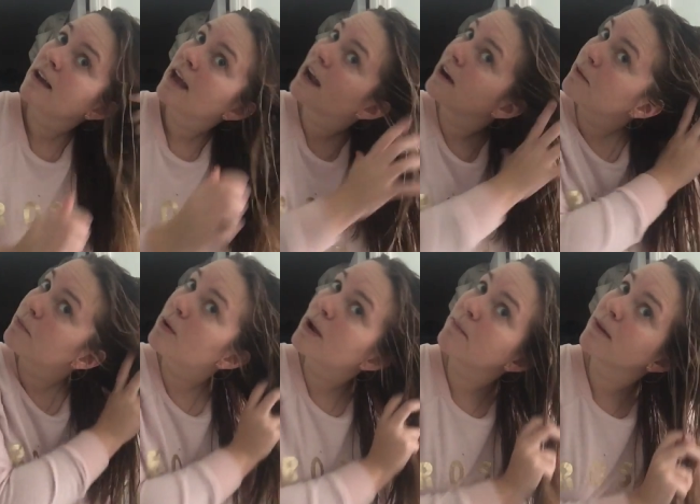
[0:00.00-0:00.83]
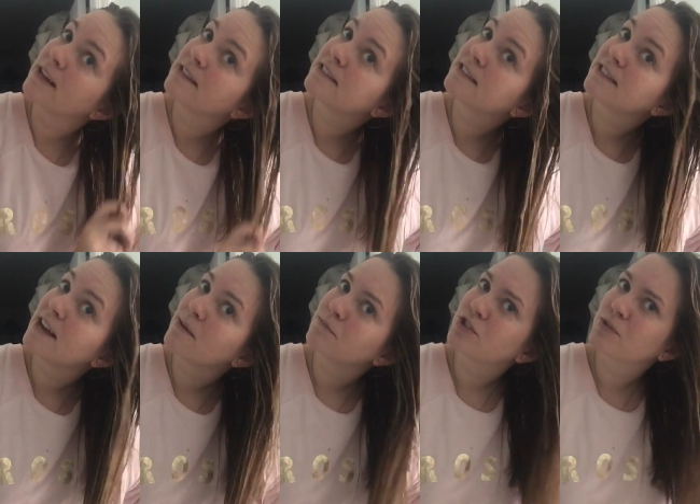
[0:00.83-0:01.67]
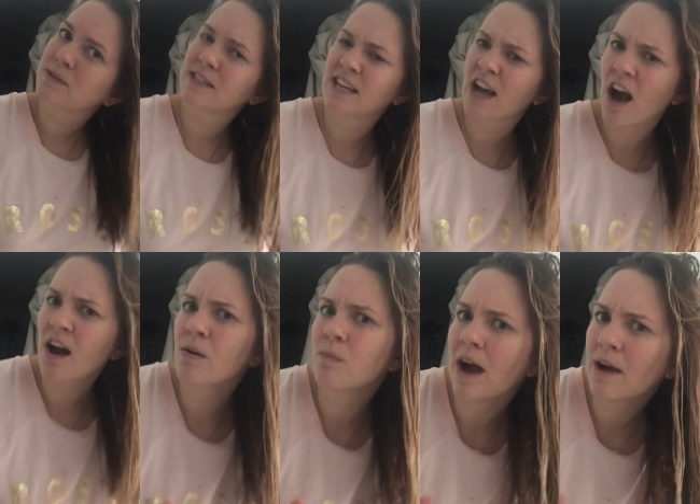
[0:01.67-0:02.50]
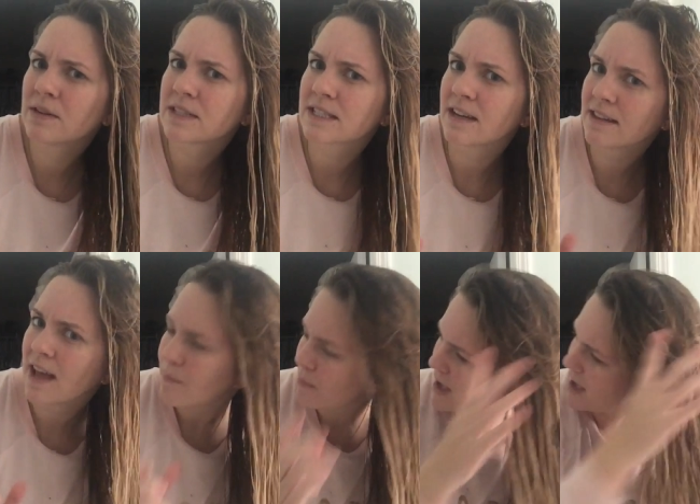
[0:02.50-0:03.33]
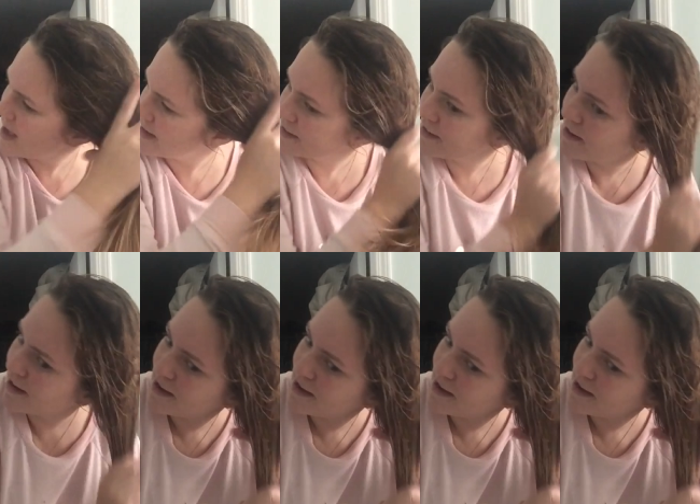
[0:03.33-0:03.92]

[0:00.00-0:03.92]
hair appointments, um, she was like, oh wow, it's not that bad.